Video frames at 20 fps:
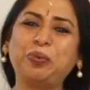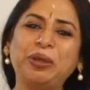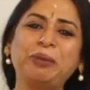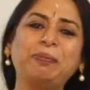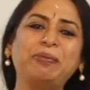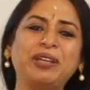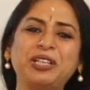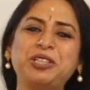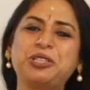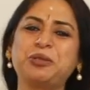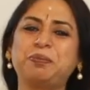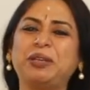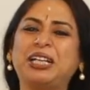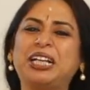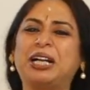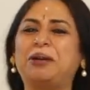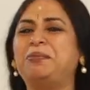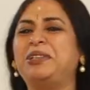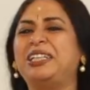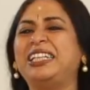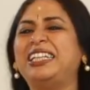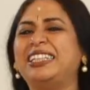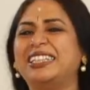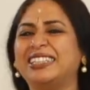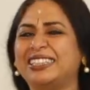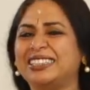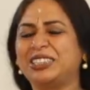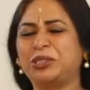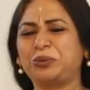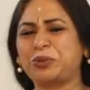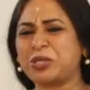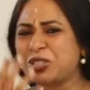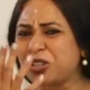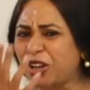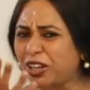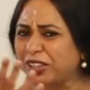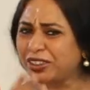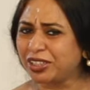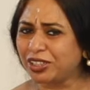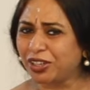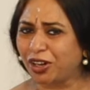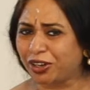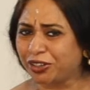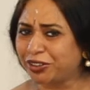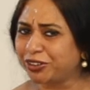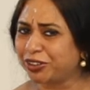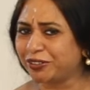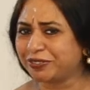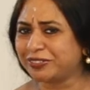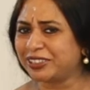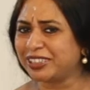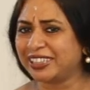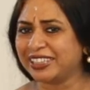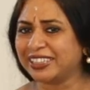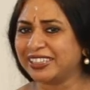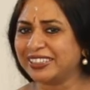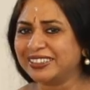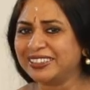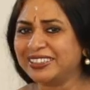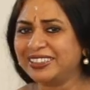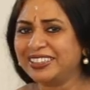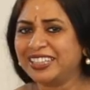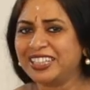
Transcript: women to become leaders. It was not the order of the day.